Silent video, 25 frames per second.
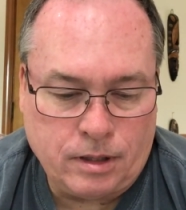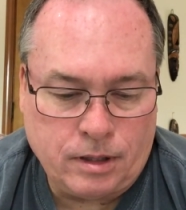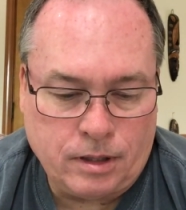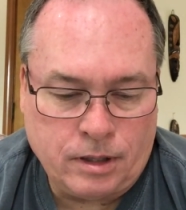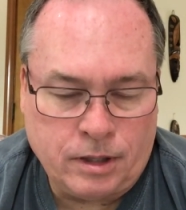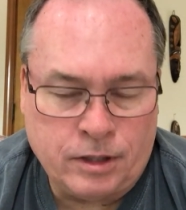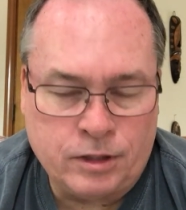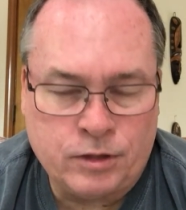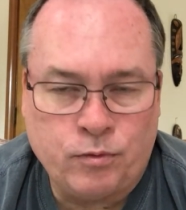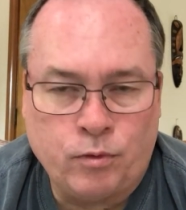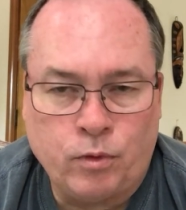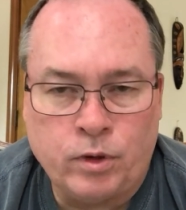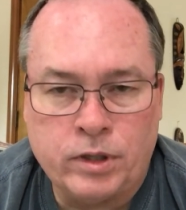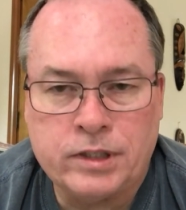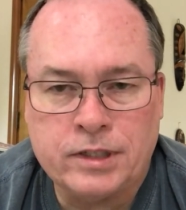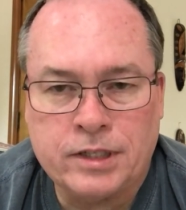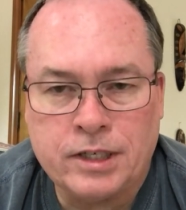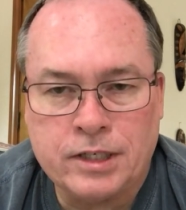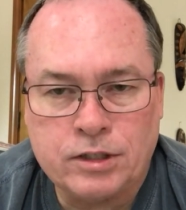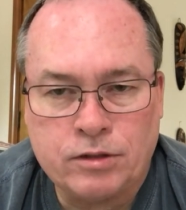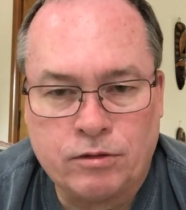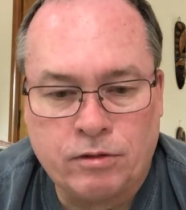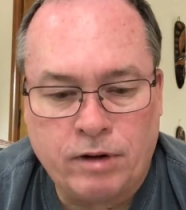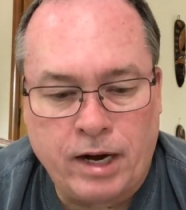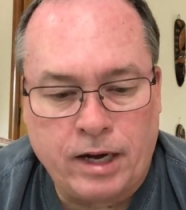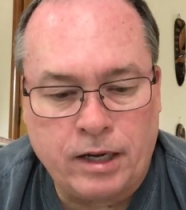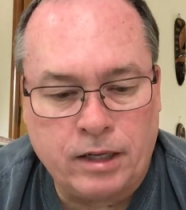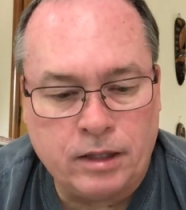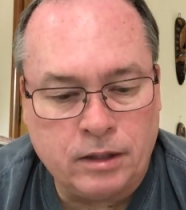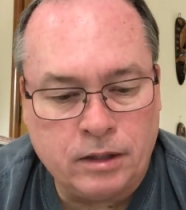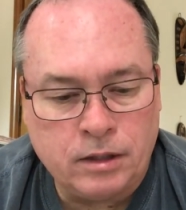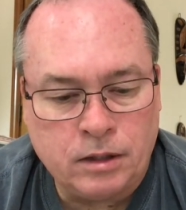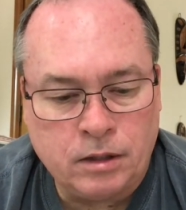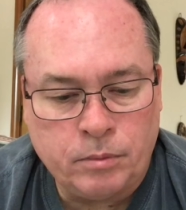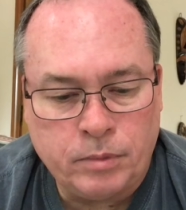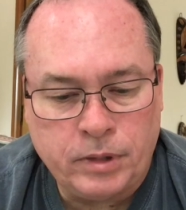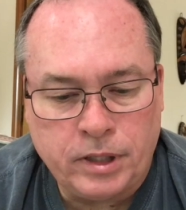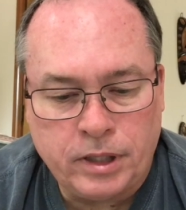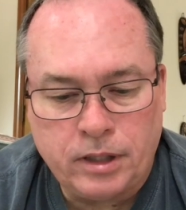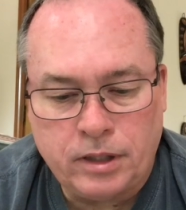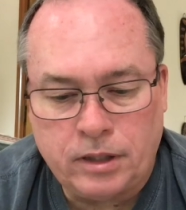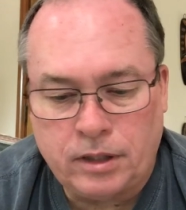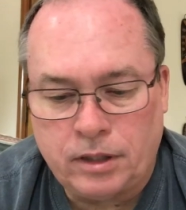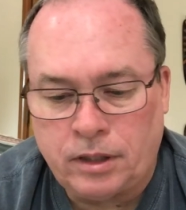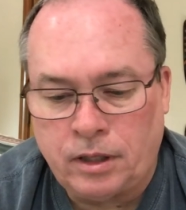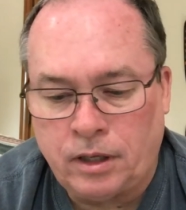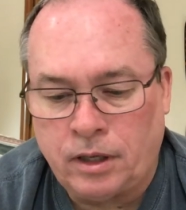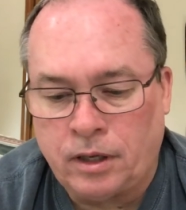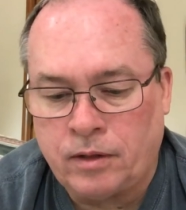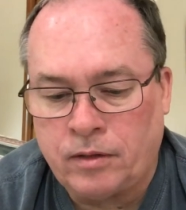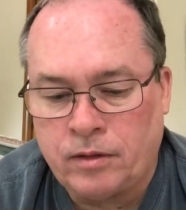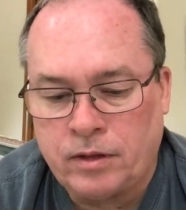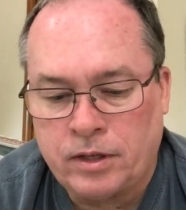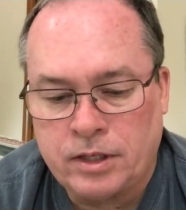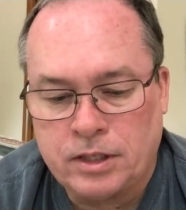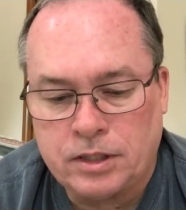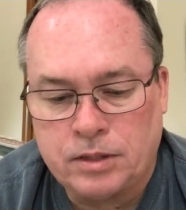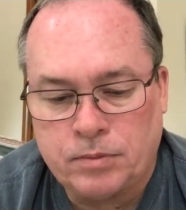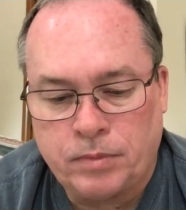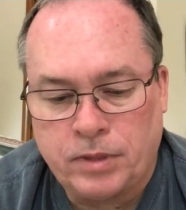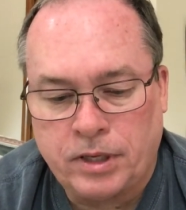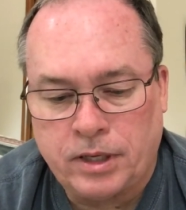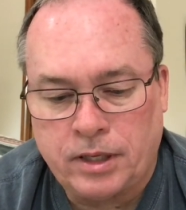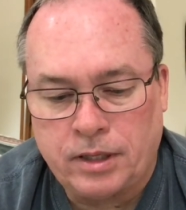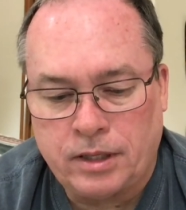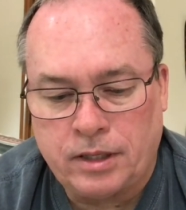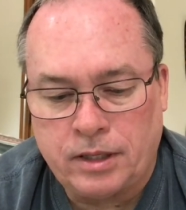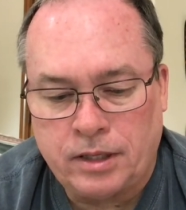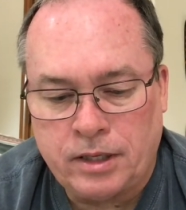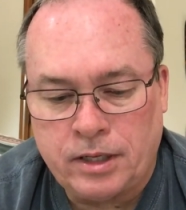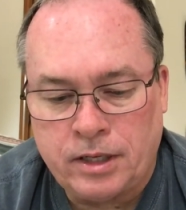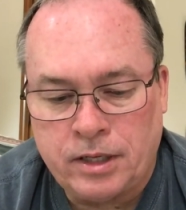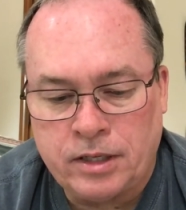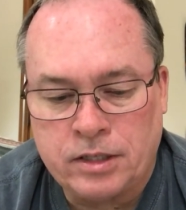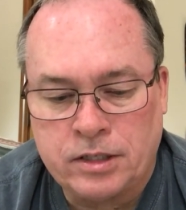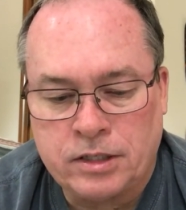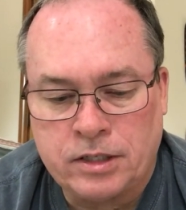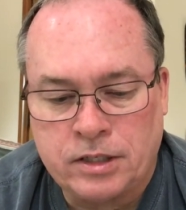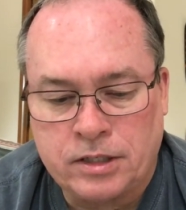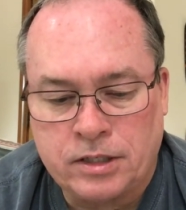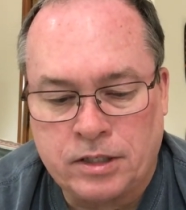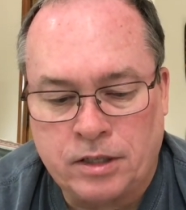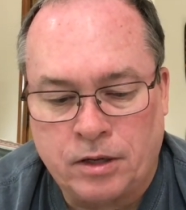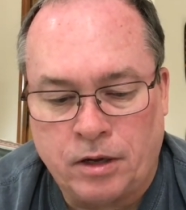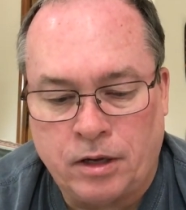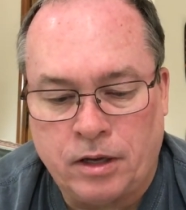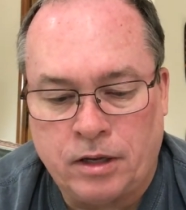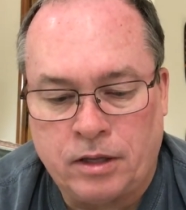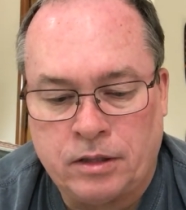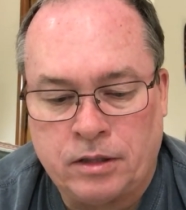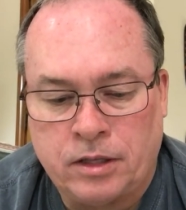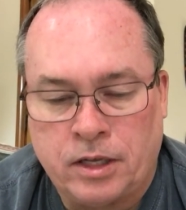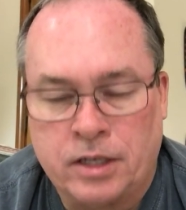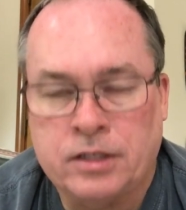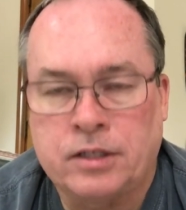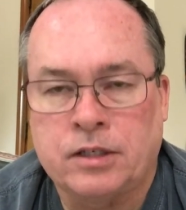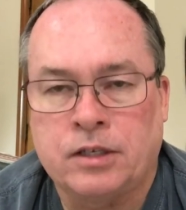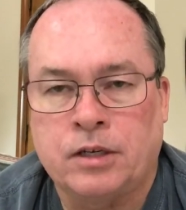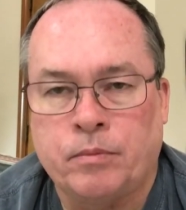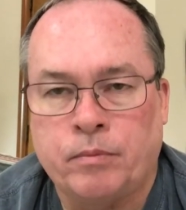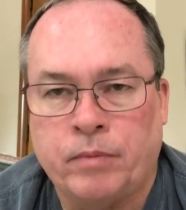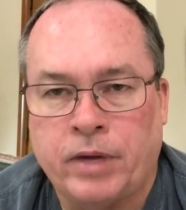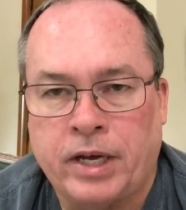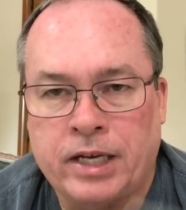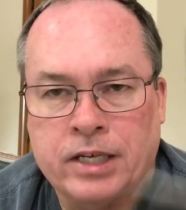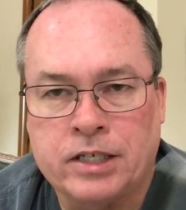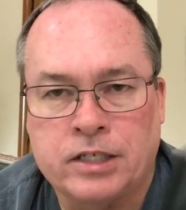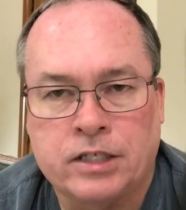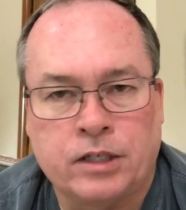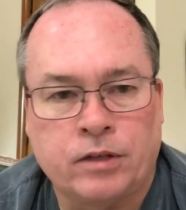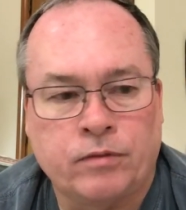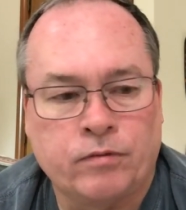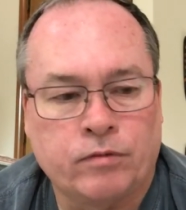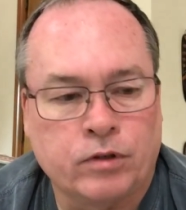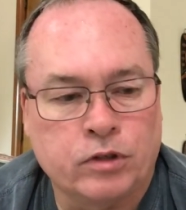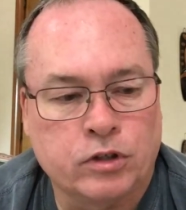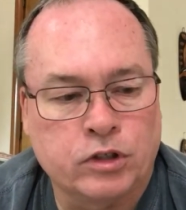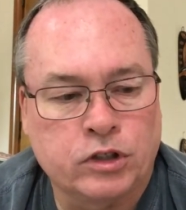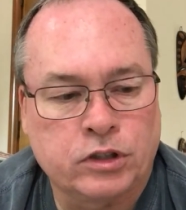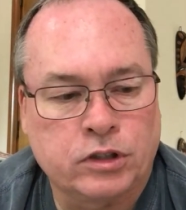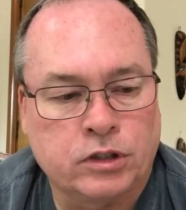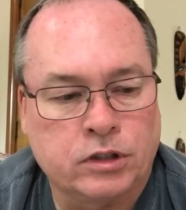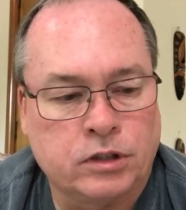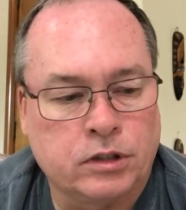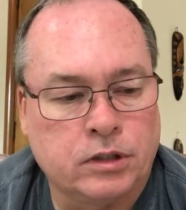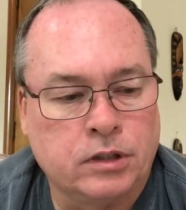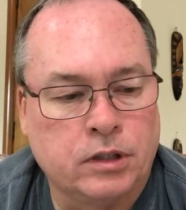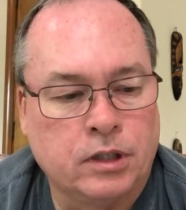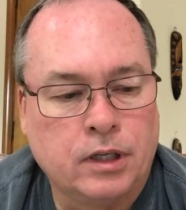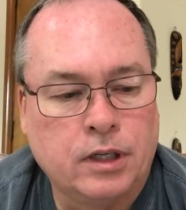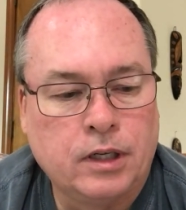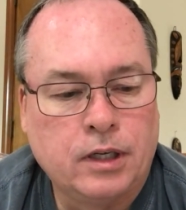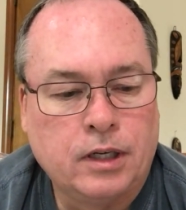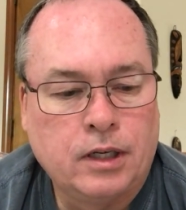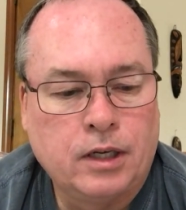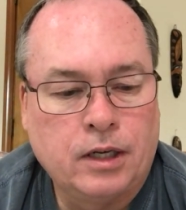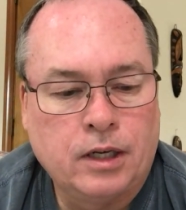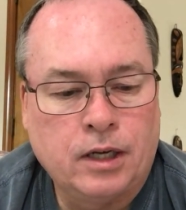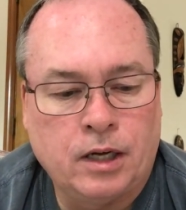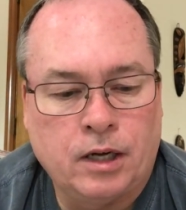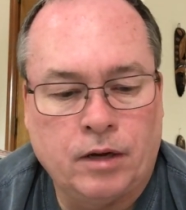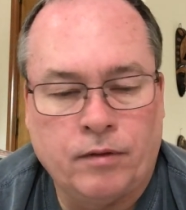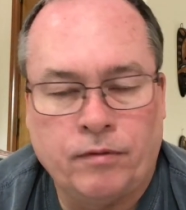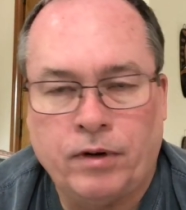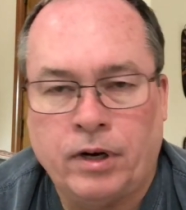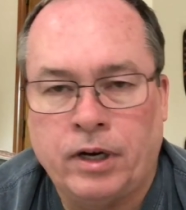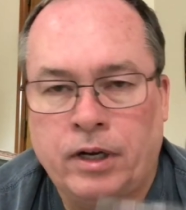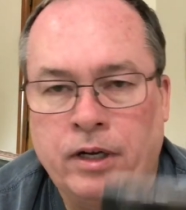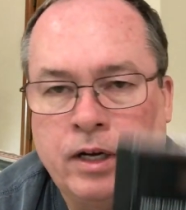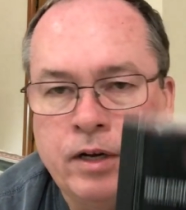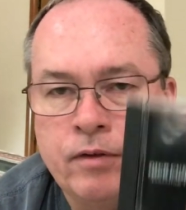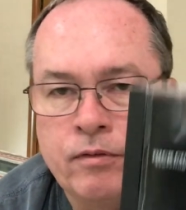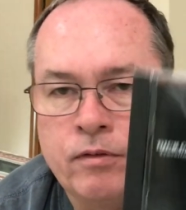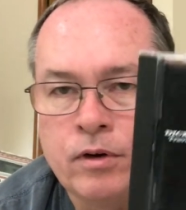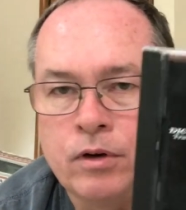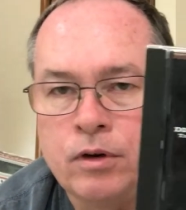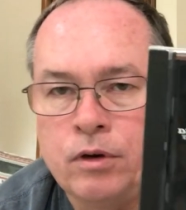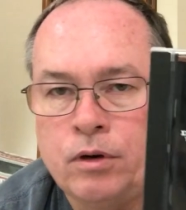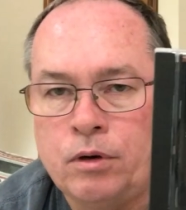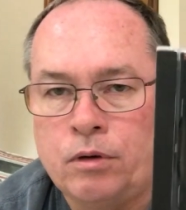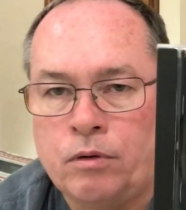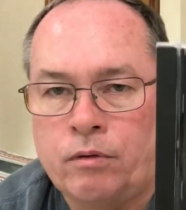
his voice does crack a little bit in this, but he does an amazing version of I Never Go